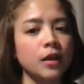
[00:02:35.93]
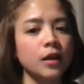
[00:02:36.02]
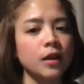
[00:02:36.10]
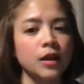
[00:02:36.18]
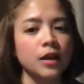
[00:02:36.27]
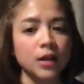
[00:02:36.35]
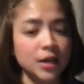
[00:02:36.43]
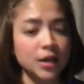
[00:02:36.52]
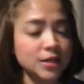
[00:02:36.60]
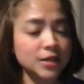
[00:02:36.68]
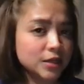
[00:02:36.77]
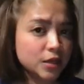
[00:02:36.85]

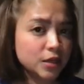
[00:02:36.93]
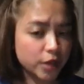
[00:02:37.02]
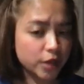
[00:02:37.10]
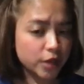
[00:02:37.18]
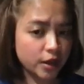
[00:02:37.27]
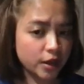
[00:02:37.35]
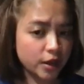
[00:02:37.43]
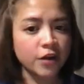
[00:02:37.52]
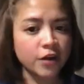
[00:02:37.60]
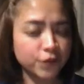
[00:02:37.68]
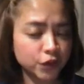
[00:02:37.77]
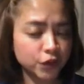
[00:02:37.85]
Lastly, we have
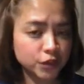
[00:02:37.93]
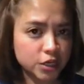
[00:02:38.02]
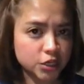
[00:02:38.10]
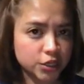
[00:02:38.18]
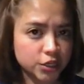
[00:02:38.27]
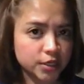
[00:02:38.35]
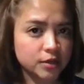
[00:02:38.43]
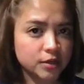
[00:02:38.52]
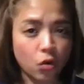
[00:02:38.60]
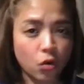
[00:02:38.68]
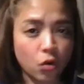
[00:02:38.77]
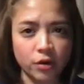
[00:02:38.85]
refutation
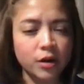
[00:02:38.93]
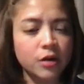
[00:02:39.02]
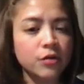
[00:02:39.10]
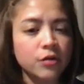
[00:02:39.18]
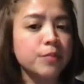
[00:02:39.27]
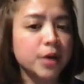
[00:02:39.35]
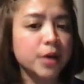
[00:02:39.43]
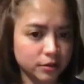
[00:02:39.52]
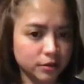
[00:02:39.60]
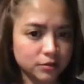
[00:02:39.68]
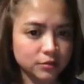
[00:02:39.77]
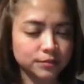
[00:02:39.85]
or rebuttal.
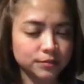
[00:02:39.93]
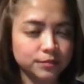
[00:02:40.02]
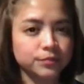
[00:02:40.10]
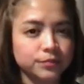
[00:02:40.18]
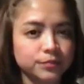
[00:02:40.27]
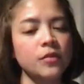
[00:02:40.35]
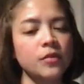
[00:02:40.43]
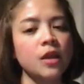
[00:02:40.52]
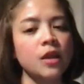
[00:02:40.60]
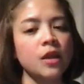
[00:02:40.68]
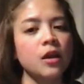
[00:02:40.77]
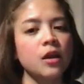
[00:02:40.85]

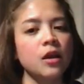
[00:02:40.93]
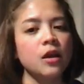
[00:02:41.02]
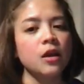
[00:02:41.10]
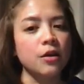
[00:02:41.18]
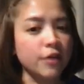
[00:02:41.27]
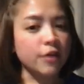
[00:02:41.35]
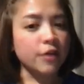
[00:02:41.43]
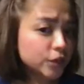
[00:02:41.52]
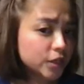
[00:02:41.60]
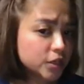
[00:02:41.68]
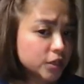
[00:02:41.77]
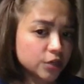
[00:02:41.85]
A
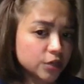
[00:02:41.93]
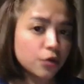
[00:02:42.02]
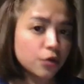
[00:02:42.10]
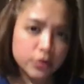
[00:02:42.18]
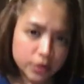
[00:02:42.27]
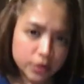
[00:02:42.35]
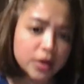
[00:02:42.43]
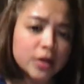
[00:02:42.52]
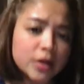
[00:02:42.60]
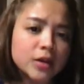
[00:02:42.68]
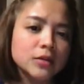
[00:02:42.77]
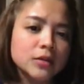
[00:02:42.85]
refutation or a
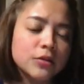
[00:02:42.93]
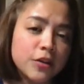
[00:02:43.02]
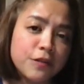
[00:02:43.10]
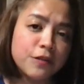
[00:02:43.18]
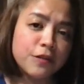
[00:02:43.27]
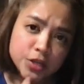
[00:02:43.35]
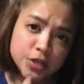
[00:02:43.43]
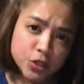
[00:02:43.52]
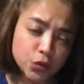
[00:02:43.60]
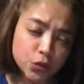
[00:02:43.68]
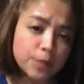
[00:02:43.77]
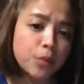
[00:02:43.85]
rebuttal refers to a
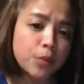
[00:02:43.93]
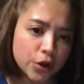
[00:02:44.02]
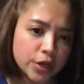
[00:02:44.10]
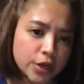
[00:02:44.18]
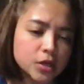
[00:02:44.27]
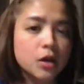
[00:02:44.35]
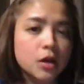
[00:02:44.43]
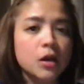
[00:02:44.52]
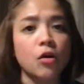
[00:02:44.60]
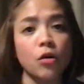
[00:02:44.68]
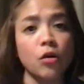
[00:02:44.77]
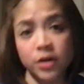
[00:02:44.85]
point
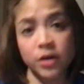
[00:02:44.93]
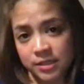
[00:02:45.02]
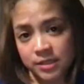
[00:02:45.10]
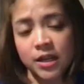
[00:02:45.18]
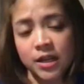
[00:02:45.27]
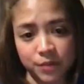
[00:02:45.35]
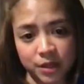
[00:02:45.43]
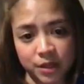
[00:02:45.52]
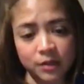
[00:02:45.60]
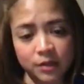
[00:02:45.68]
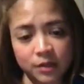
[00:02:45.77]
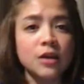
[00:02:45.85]
or a statement
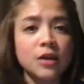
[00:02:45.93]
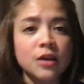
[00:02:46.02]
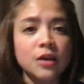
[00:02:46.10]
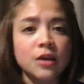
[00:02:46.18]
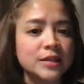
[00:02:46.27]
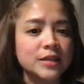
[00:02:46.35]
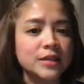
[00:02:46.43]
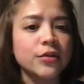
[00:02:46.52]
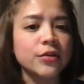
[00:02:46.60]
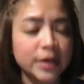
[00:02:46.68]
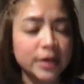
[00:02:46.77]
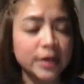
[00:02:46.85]
that
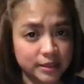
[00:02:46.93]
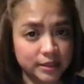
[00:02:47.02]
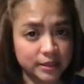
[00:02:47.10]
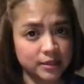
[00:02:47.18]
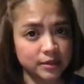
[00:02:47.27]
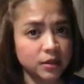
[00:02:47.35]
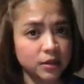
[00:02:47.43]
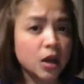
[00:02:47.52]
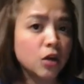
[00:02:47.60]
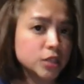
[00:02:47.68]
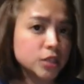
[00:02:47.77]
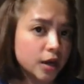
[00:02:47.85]
discredits the
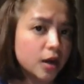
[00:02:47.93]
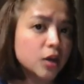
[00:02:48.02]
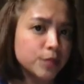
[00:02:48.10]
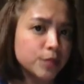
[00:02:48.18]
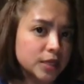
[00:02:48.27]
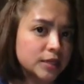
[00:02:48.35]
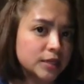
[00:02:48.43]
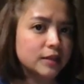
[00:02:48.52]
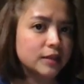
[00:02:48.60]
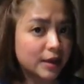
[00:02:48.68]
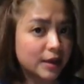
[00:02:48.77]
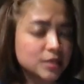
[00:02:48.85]
counter argument that
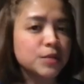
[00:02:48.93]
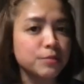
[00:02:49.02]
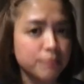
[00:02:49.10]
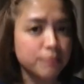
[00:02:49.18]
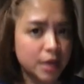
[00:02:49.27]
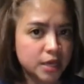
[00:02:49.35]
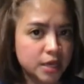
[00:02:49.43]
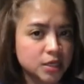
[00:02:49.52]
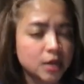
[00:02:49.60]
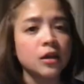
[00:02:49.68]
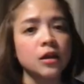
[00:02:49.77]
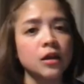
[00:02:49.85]
has been made
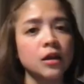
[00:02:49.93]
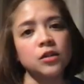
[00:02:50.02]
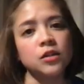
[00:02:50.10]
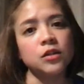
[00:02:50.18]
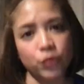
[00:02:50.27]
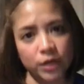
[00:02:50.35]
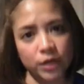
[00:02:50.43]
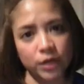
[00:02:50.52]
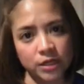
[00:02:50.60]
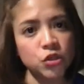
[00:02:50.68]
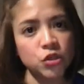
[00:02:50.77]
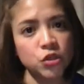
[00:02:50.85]
towards
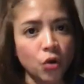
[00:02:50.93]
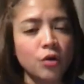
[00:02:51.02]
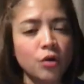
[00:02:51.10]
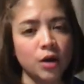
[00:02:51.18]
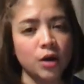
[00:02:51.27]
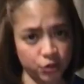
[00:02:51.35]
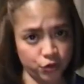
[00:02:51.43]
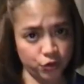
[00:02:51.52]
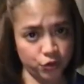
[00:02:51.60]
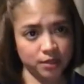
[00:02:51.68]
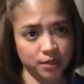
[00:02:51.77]
your argument.